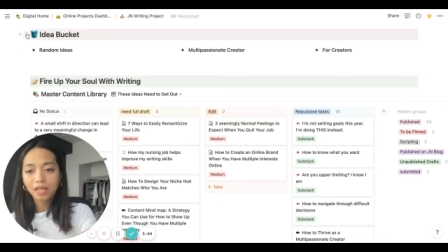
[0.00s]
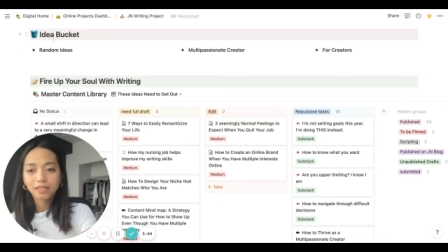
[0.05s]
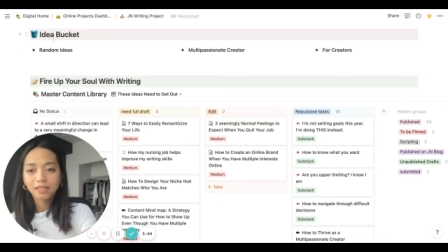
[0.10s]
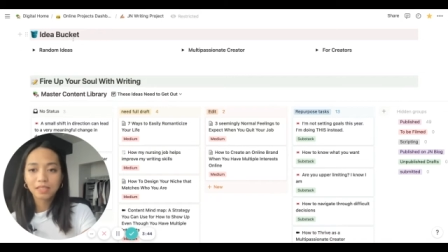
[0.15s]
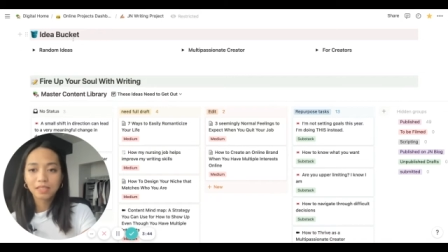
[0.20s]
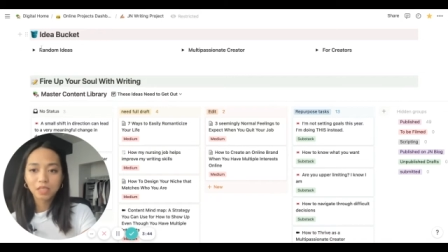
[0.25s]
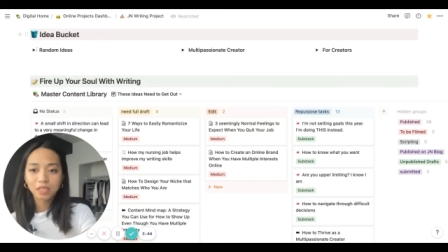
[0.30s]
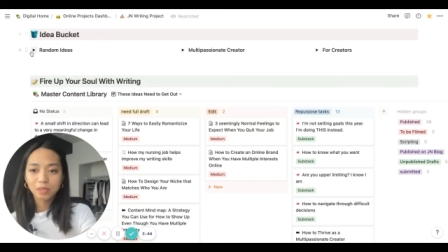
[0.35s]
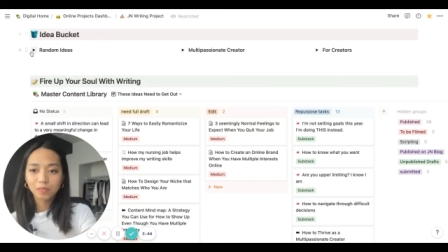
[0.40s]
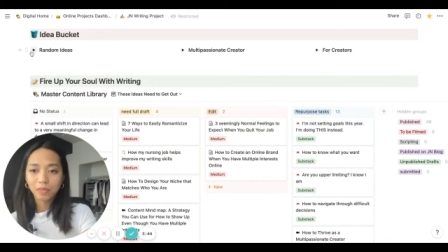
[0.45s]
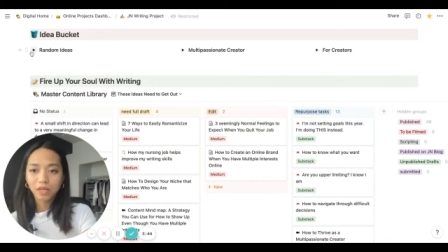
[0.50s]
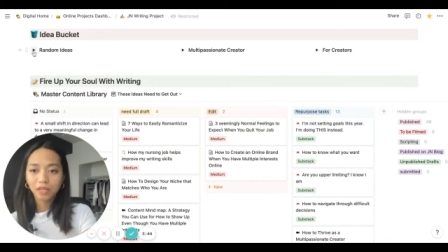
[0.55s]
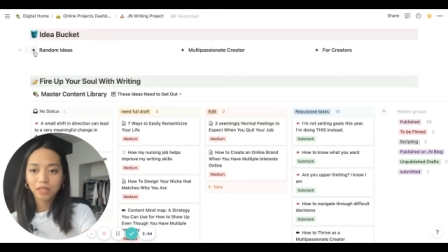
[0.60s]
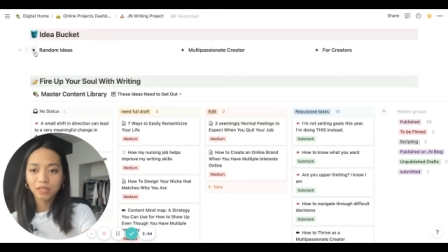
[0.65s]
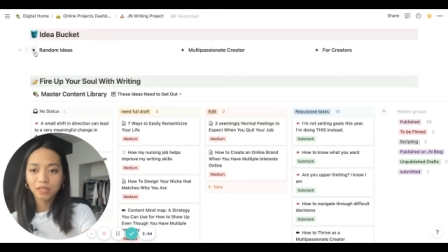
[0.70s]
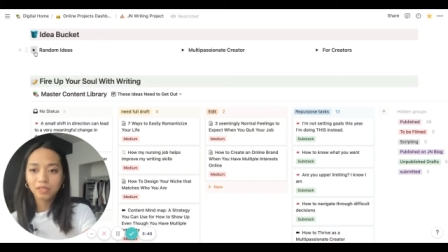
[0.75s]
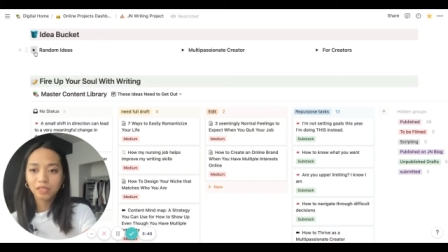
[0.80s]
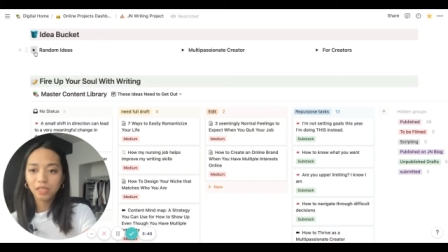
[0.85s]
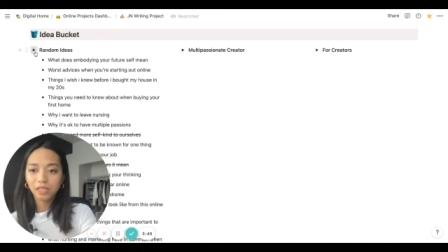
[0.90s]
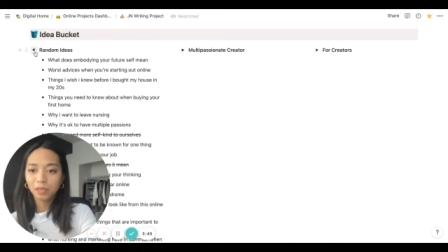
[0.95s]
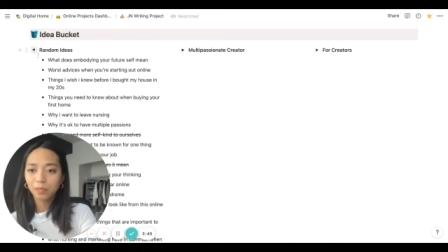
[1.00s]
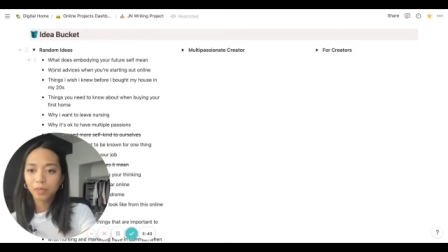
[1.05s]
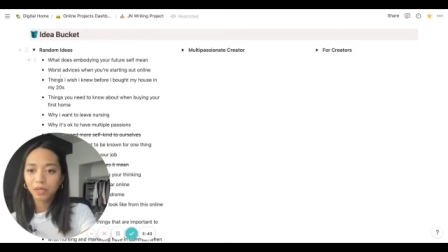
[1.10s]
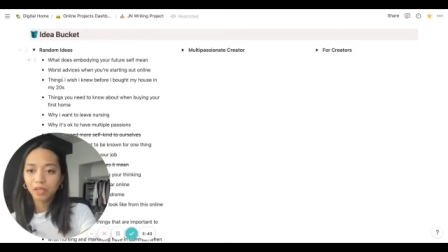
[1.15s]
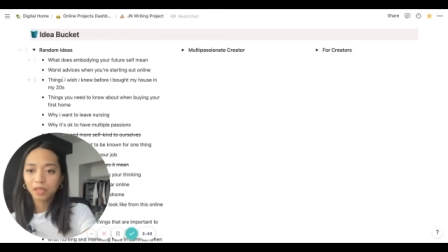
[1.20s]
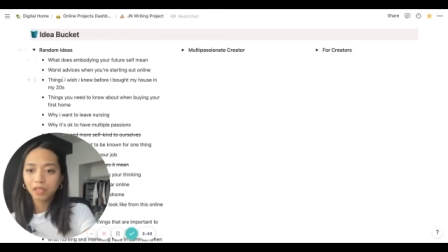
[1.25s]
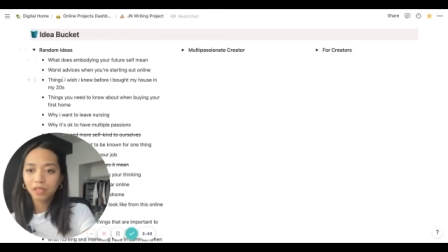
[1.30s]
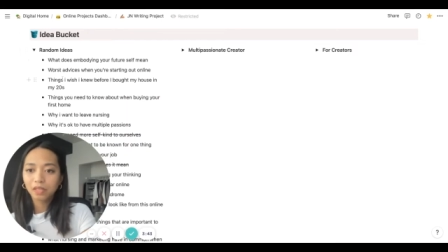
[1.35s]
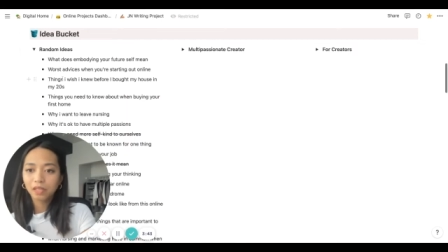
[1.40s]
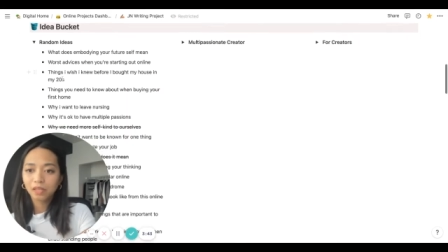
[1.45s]
This is my idea
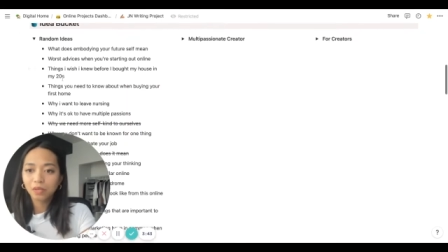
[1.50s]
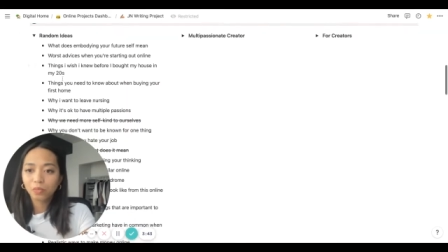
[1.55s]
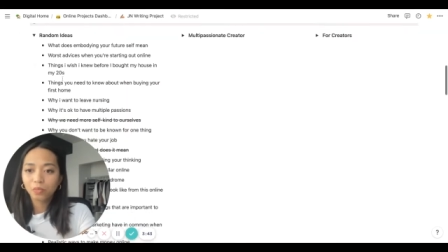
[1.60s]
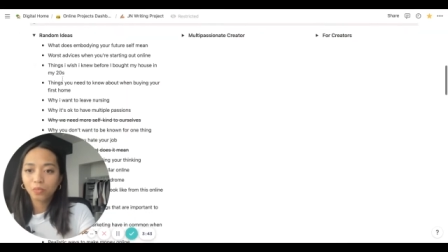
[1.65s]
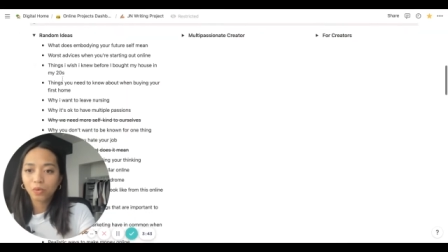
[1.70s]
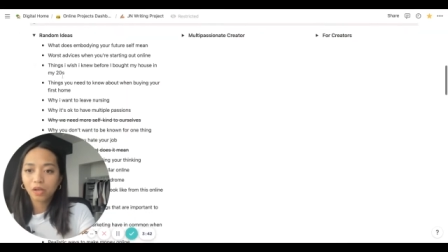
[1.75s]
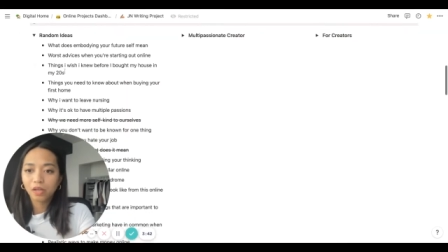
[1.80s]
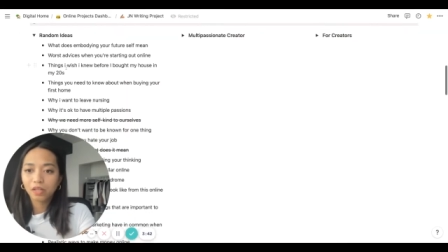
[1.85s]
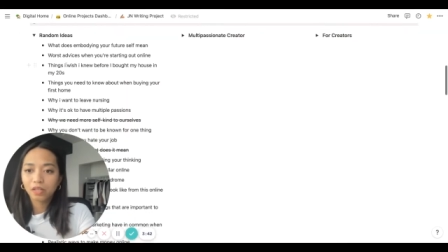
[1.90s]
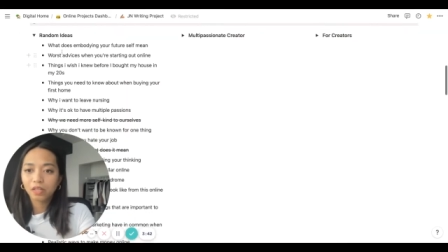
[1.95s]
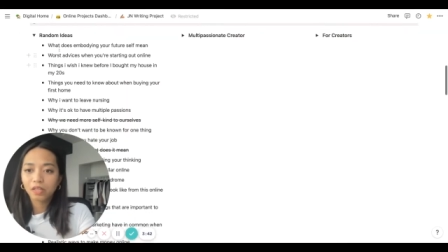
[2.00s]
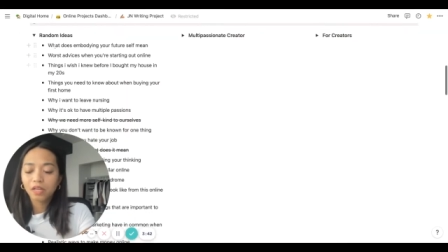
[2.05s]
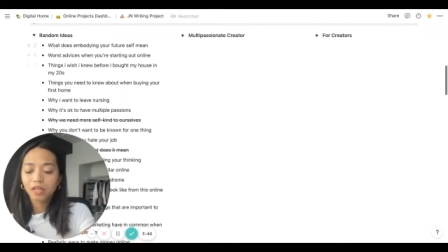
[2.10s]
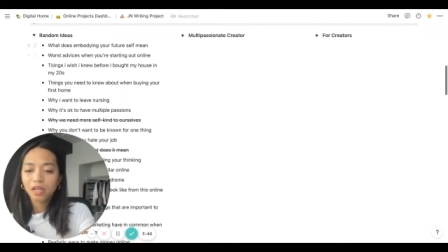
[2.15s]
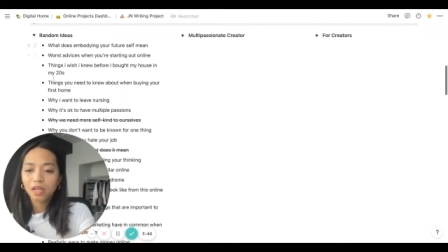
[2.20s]
bucket, where